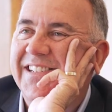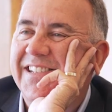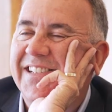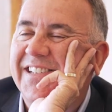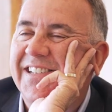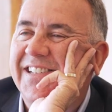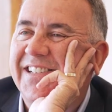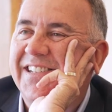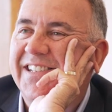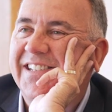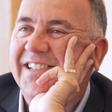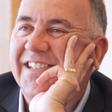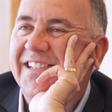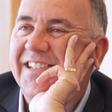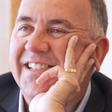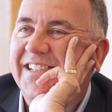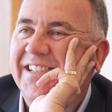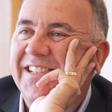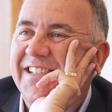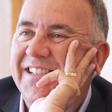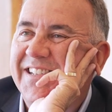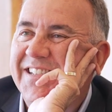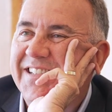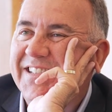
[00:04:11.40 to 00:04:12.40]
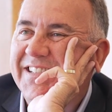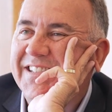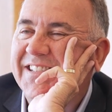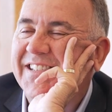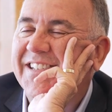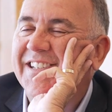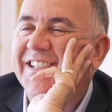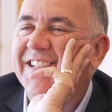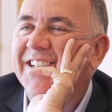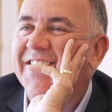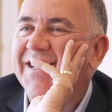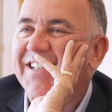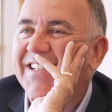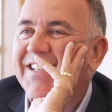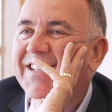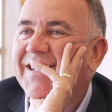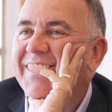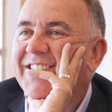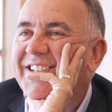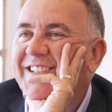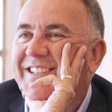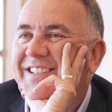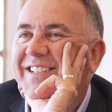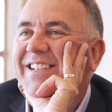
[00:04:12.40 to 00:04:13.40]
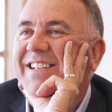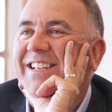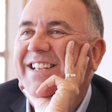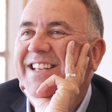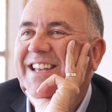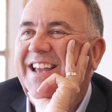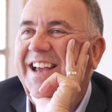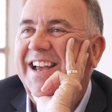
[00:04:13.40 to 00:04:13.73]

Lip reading: department stores, David Jones. So